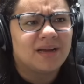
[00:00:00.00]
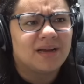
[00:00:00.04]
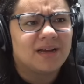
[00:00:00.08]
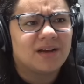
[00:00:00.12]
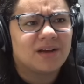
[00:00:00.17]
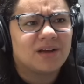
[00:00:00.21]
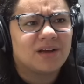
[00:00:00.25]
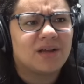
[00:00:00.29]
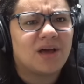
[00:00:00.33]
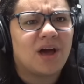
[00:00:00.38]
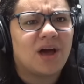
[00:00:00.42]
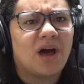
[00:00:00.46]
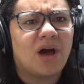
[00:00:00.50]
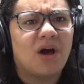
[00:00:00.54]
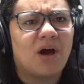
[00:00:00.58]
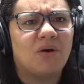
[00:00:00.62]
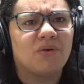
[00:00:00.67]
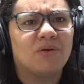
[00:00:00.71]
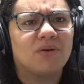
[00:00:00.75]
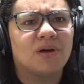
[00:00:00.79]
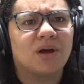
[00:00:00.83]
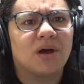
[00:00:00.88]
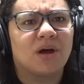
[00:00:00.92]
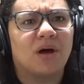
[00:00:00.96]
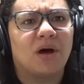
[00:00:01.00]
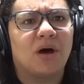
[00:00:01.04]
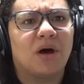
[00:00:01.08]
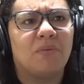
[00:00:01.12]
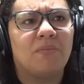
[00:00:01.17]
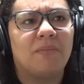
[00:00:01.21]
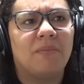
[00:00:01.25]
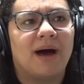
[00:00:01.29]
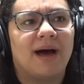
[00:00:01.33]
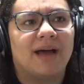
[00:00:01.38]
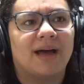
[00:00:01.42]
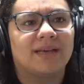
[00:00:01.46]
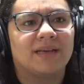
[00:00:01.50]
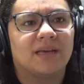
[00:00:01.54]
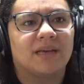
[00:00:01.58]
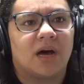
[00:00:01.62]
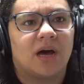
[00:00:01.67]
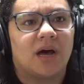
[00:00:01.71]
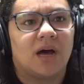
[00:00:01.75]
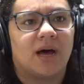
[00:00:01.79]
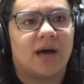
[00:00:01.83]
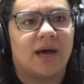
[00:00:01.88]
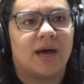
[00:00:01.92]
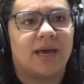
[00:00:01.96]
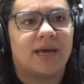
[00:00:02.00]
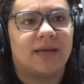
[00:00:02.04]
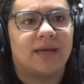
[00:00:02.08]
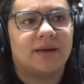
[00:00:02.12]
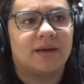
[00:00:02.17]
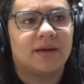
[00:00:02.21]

Go! Oh my god!